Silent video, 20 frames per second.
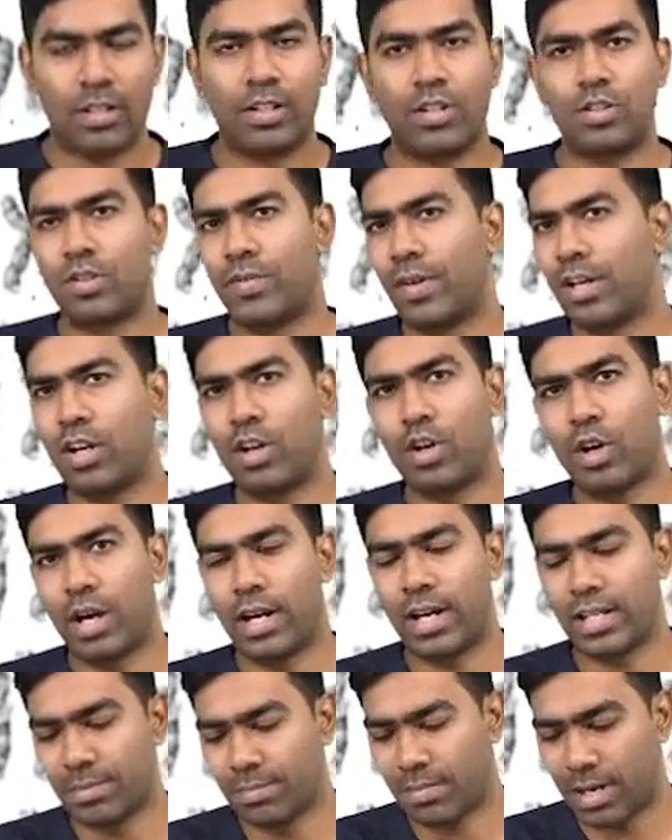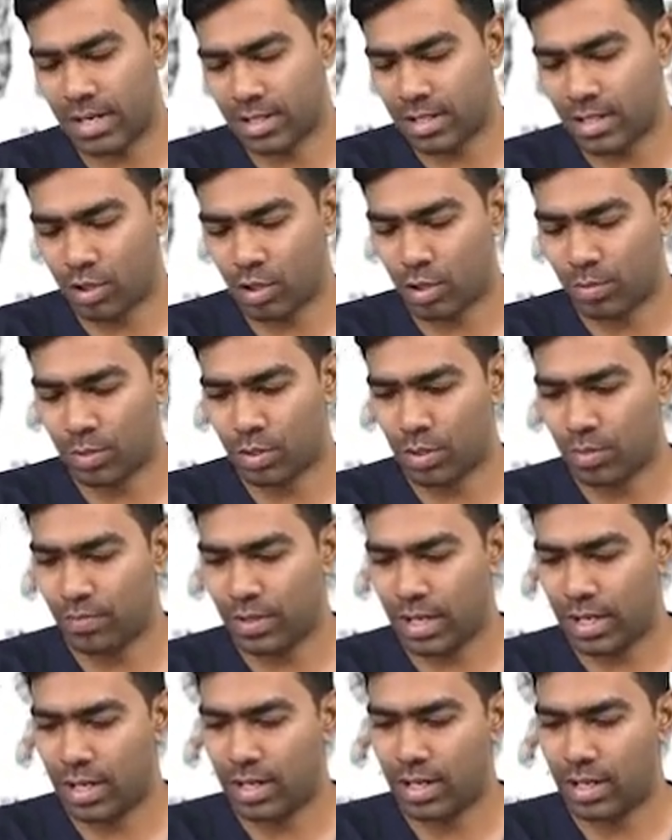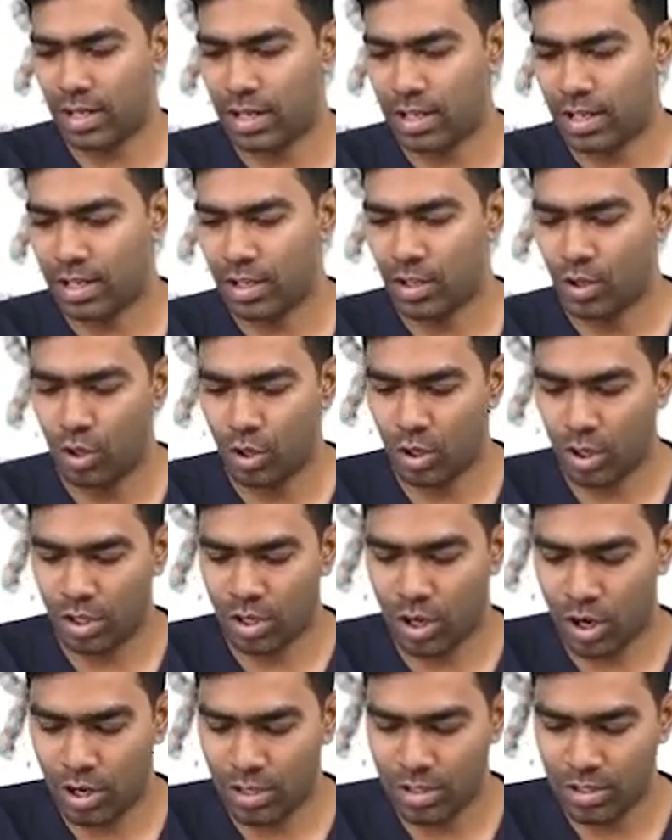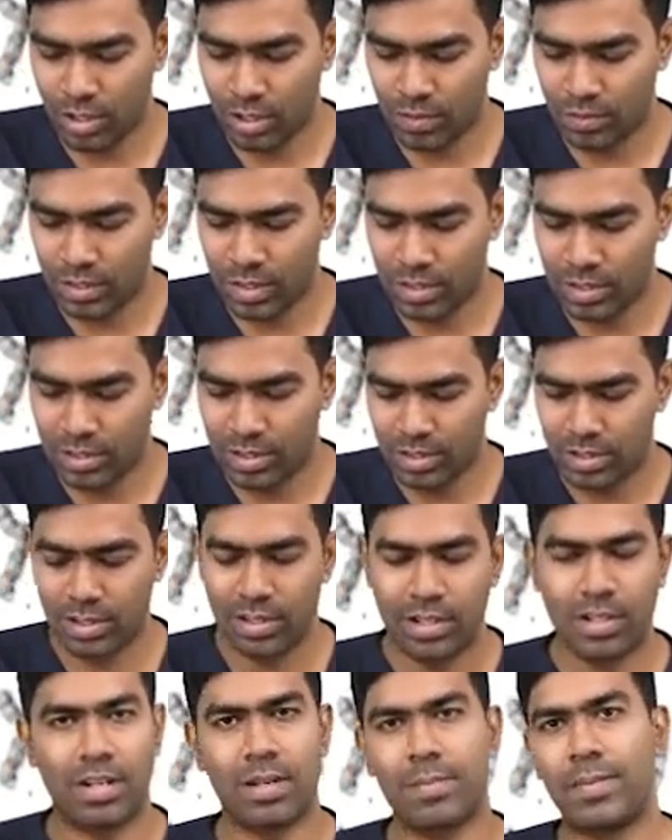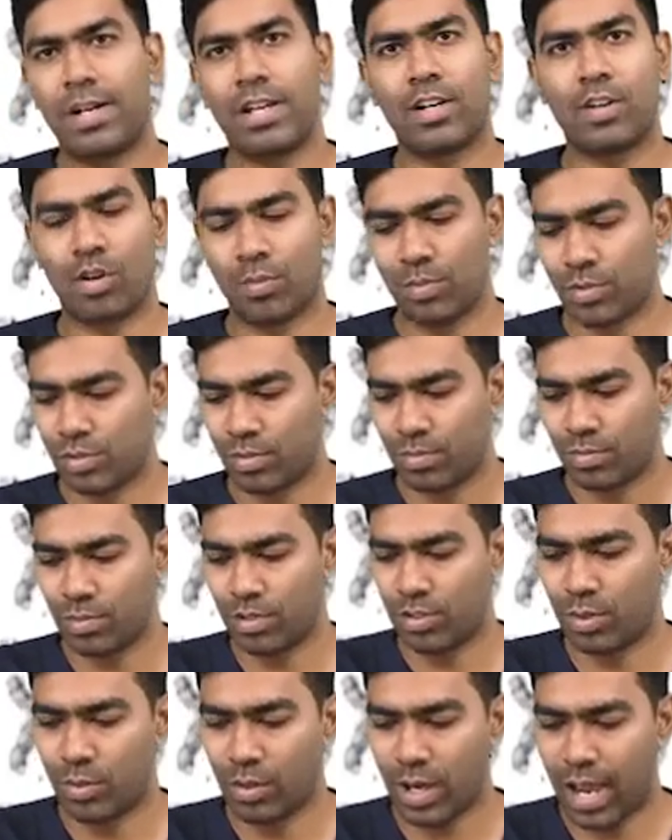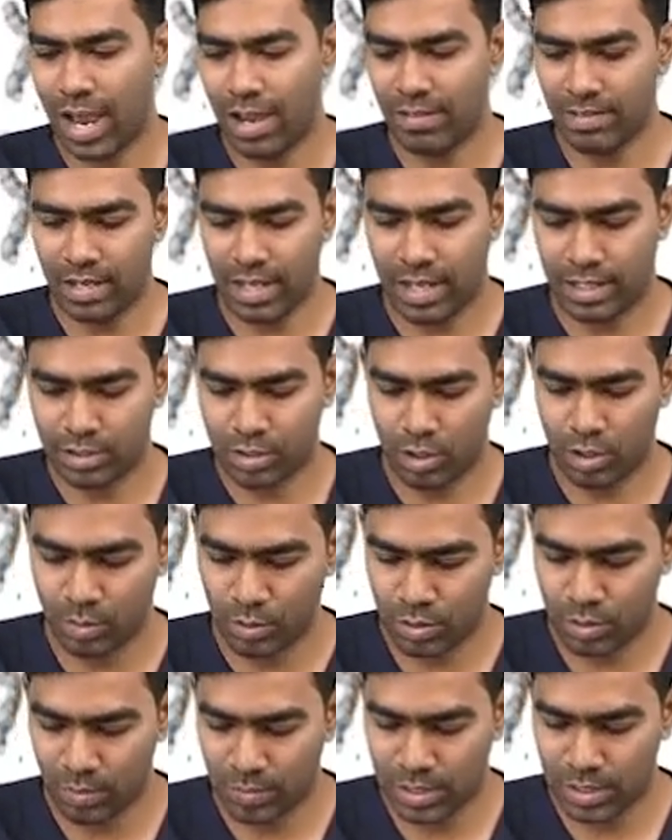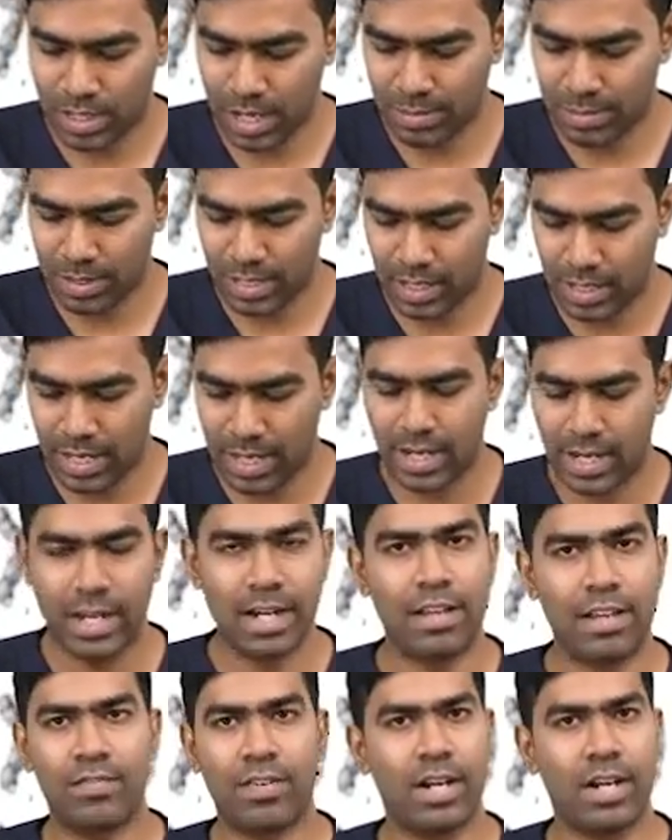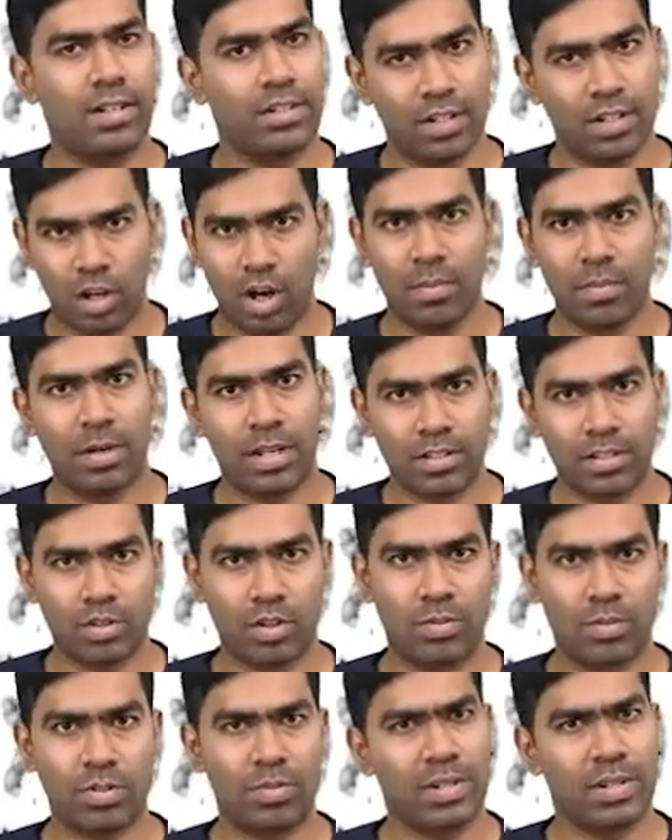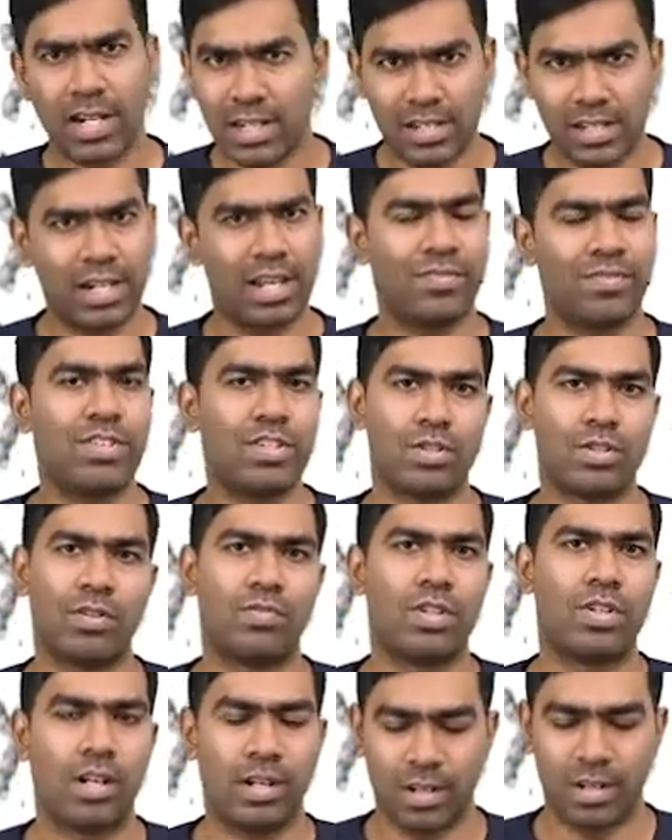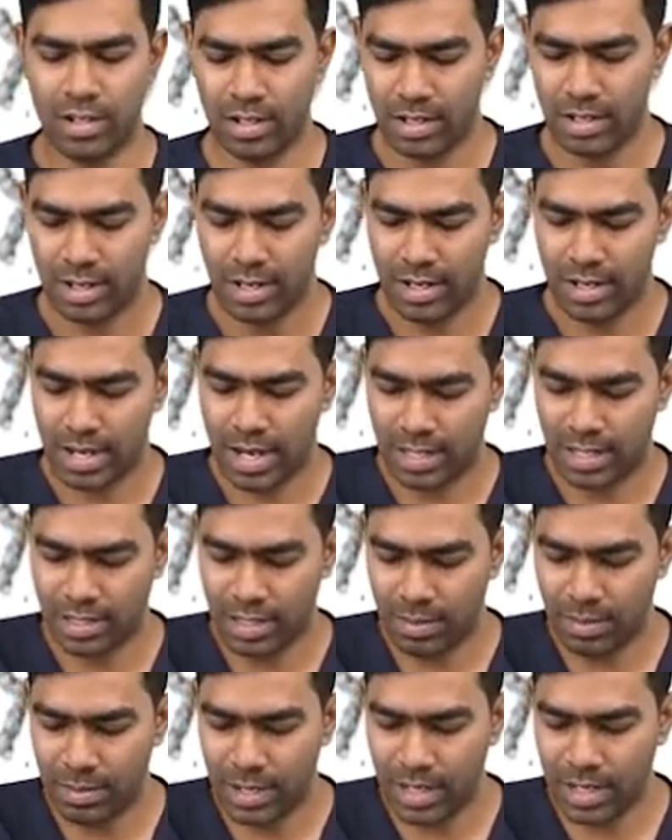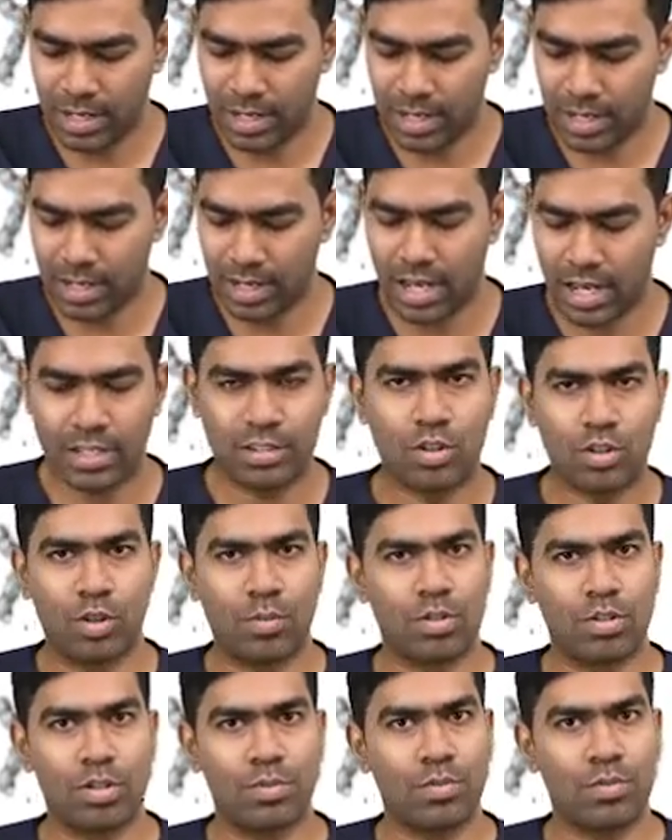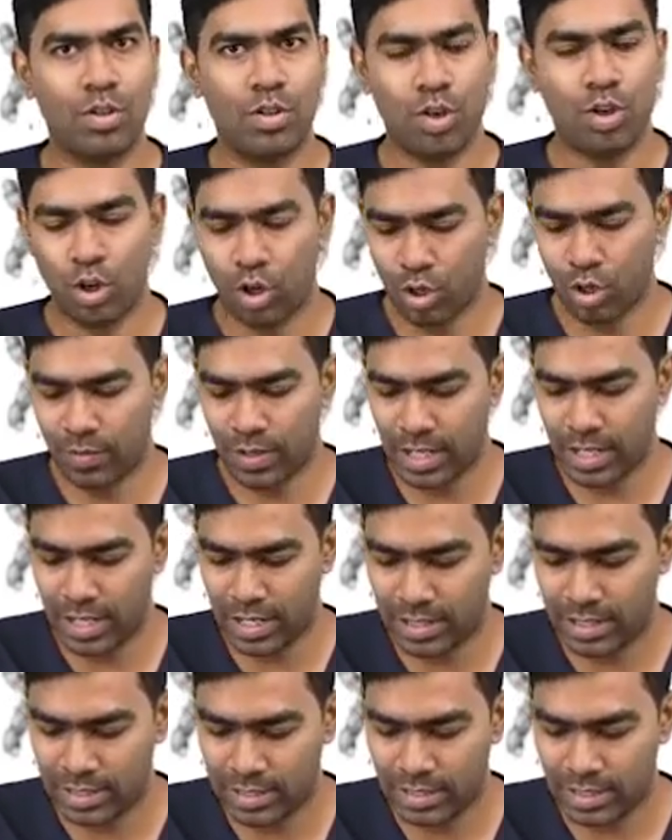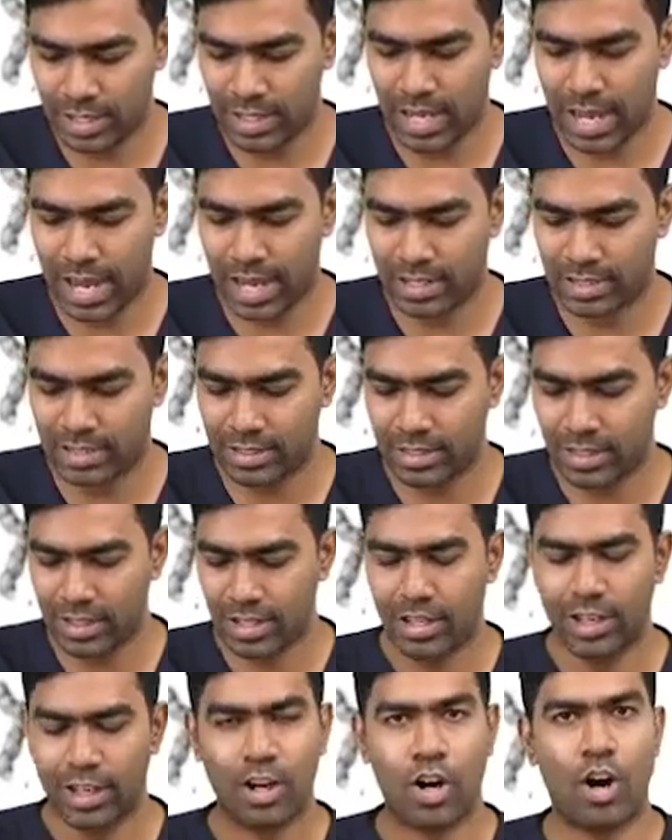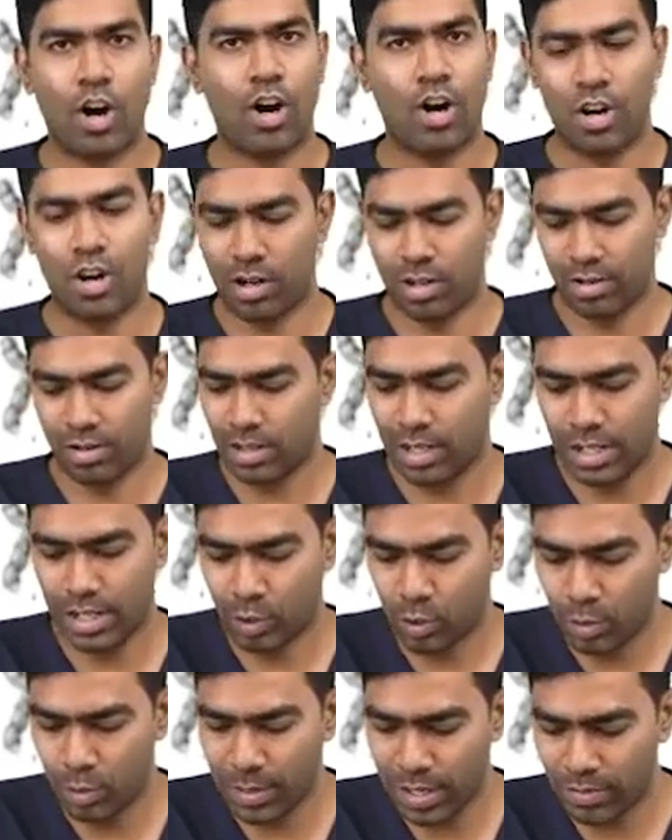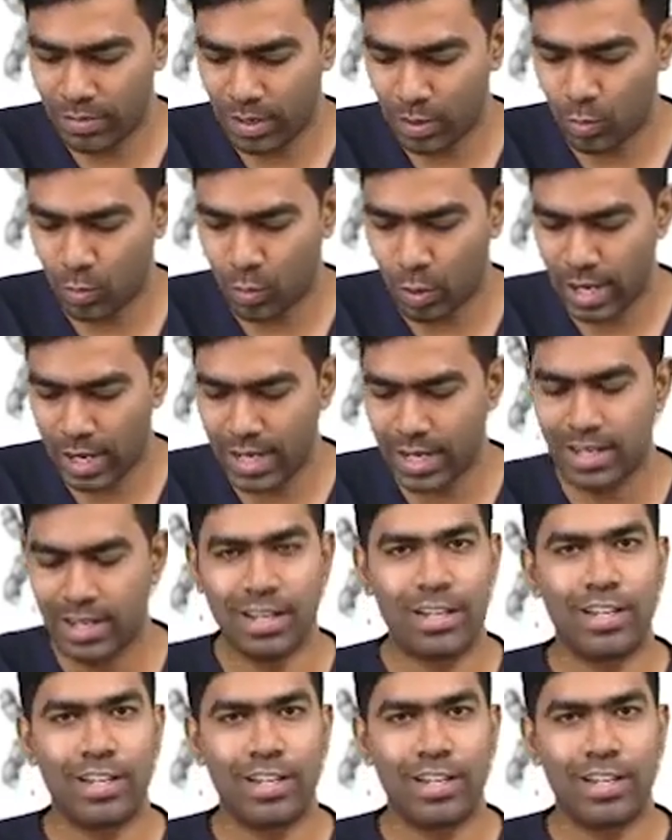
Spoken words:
So when you look at it as a marker chromosome, when you don't know the origin of this remaining chromosome, you have a X chromosome which can be clearly defined. It's a normal X chromosome. That is the definition of Turner. And the remaining X chromosome, you don't know whether it's X or it could be even Y.